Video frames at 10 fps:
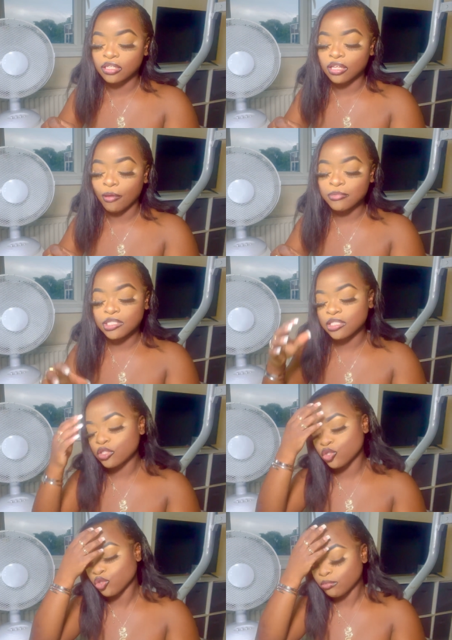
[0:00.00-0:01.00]
I've been
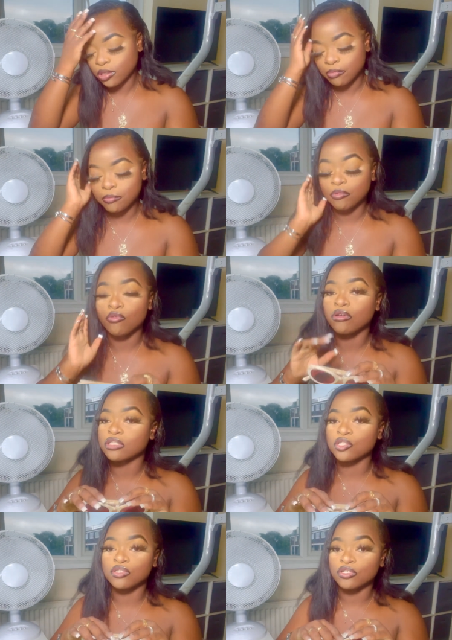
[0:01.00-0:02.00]
seeing so many people rock
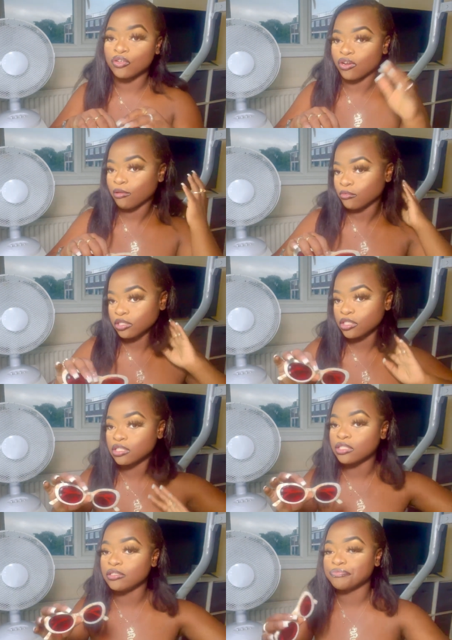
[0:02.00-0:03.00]
this on the ground
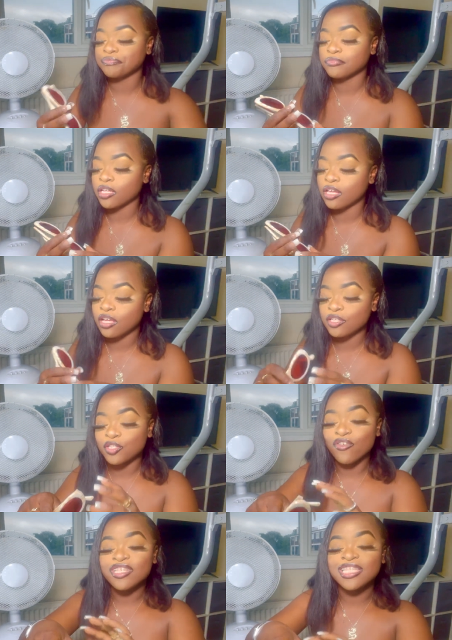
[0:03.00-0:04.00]
honestly.
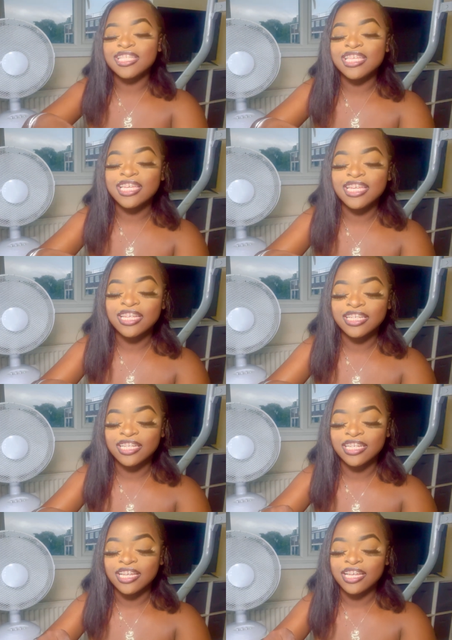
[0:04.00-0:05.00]
So obviously
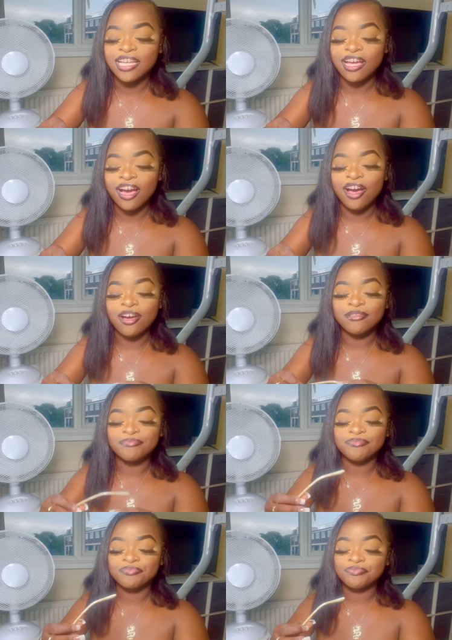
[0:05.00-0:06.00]

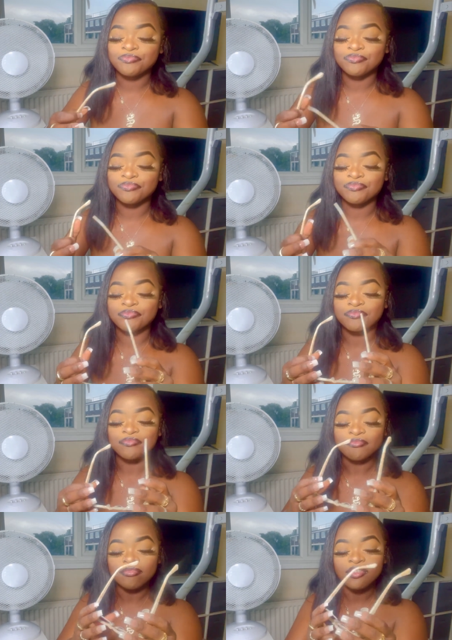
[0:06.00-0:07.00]
um
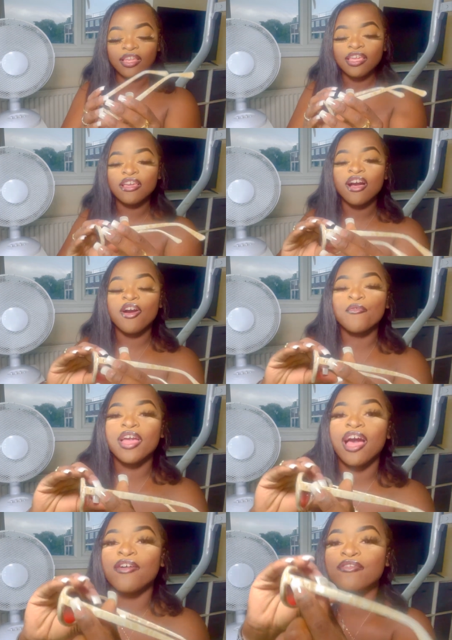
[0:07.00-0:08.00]
here we
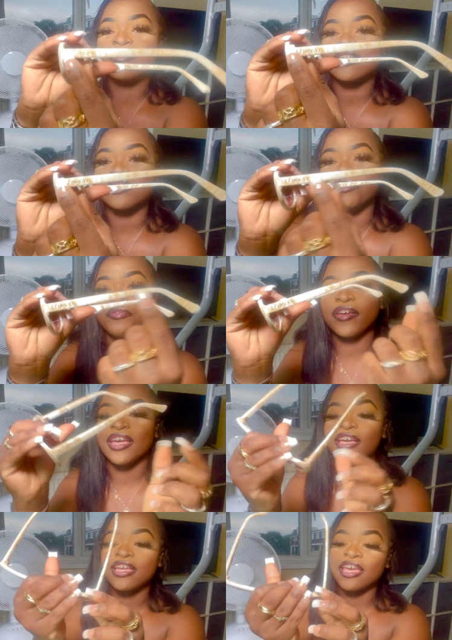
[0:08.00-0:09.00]
have obviously
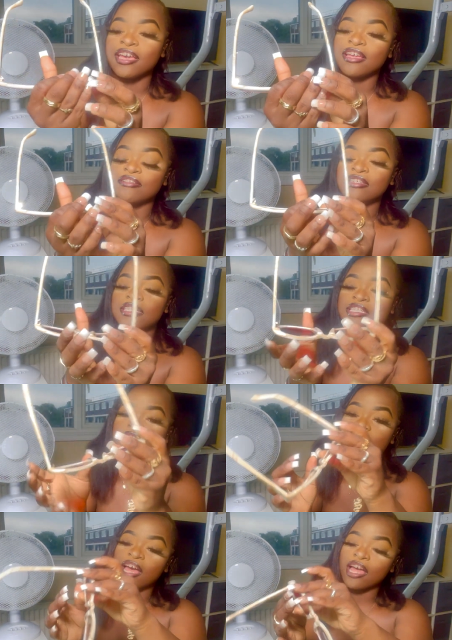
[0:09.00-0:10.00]
Norwegian on the
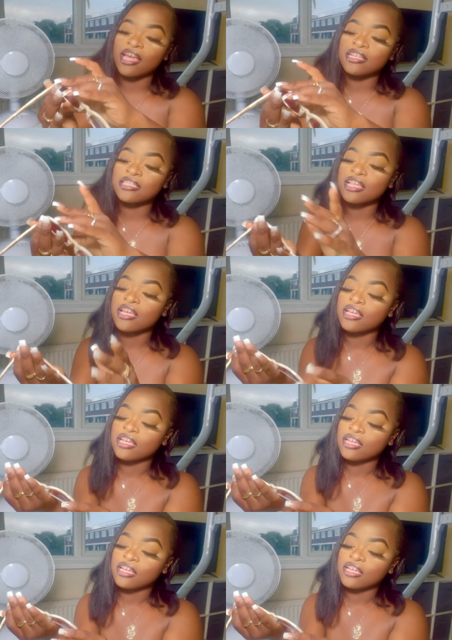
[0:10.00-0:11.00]
sides,
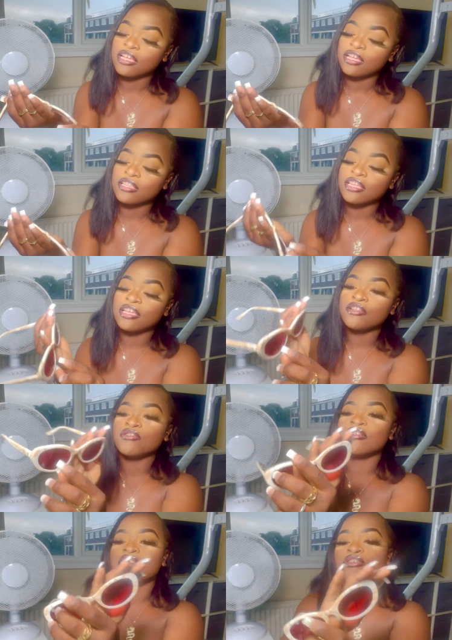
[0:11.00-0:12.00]
the in
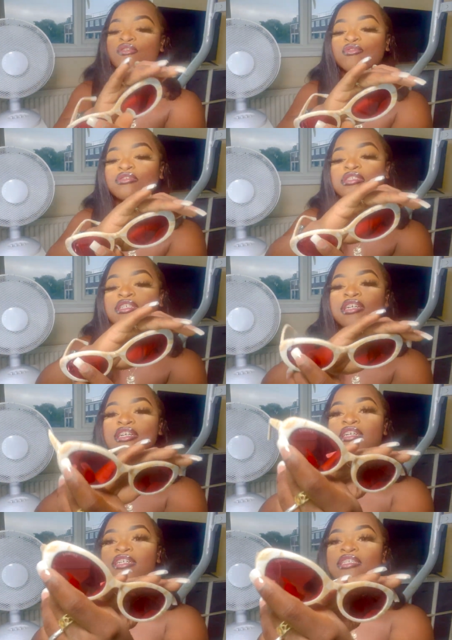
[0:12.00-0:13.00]
the, the
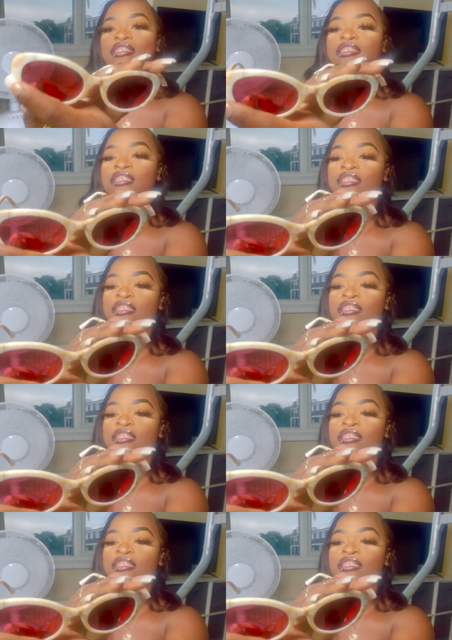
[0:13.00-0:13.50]
corners,